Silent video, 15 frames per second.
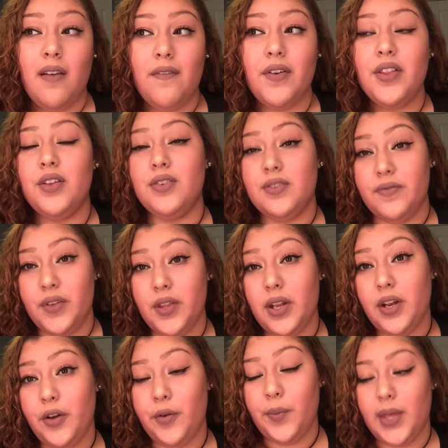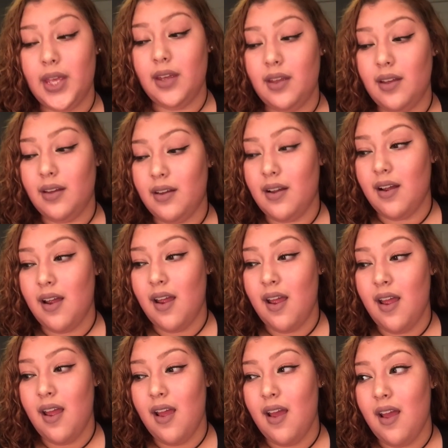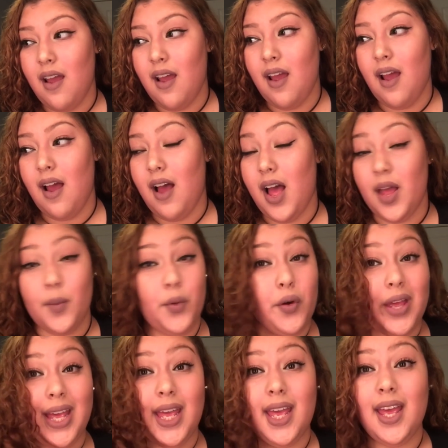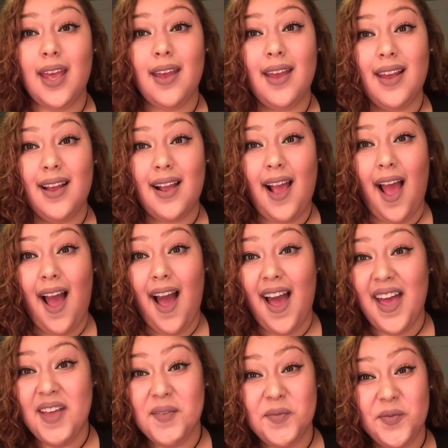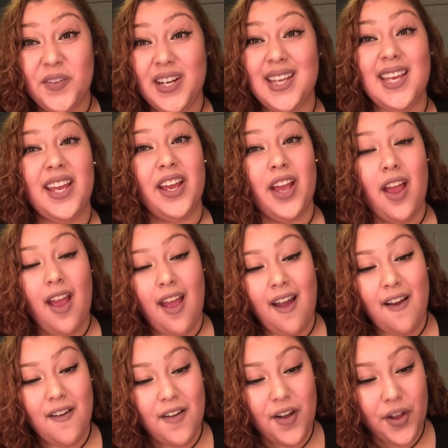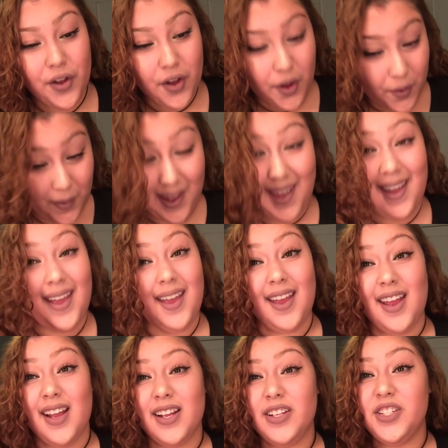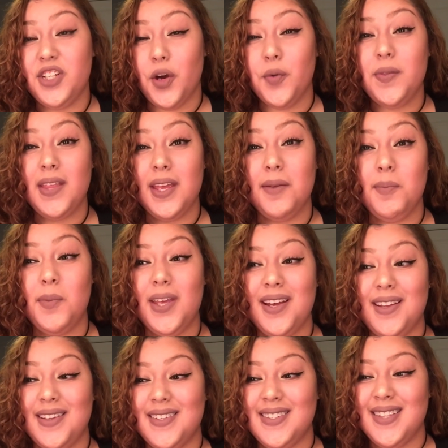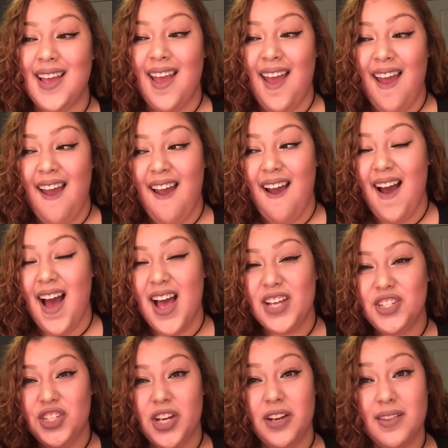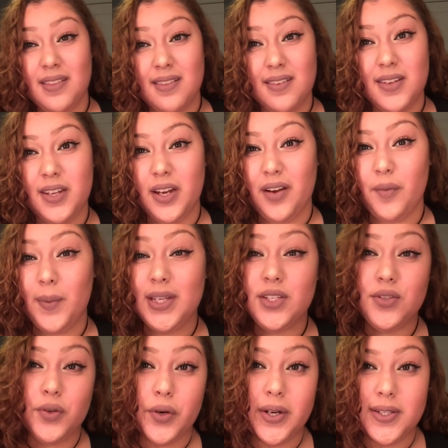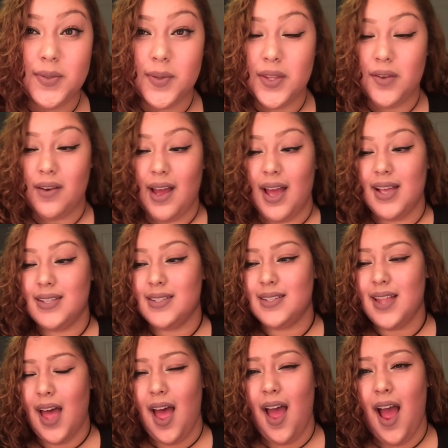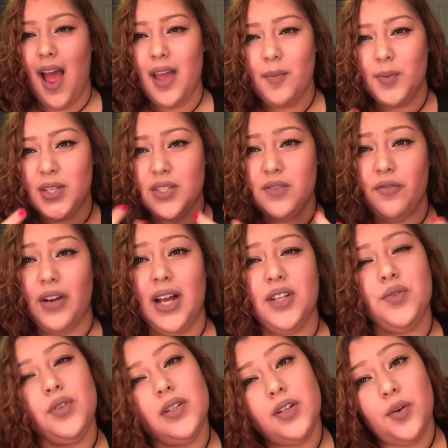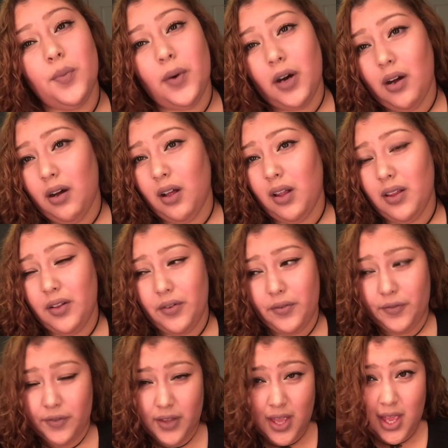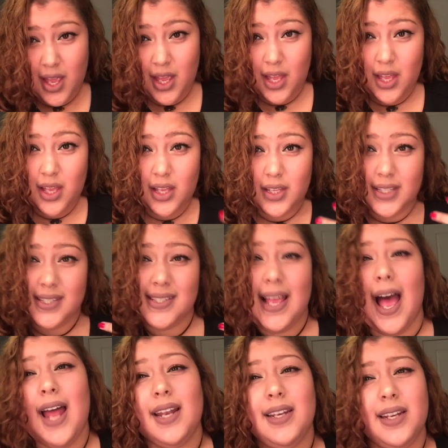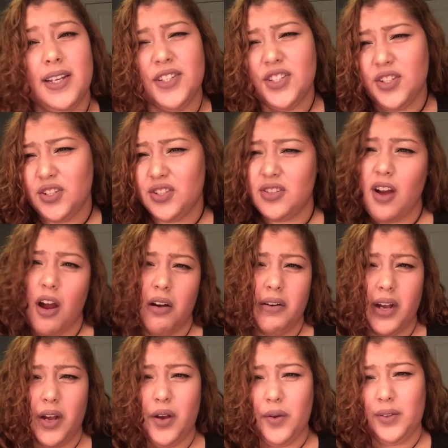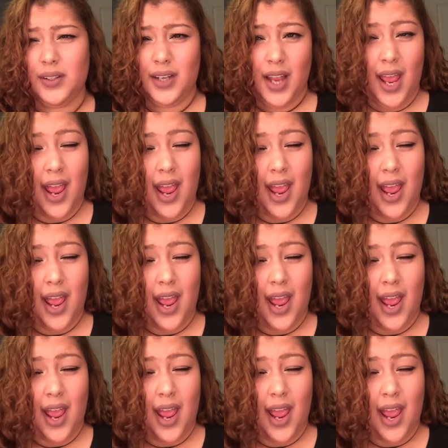for those of you that know me, I'm okay. I am fucking okay. Don't think because I shared, you know, my stories with you guys, that I'm this fragile little ball of sadness or sorrow, and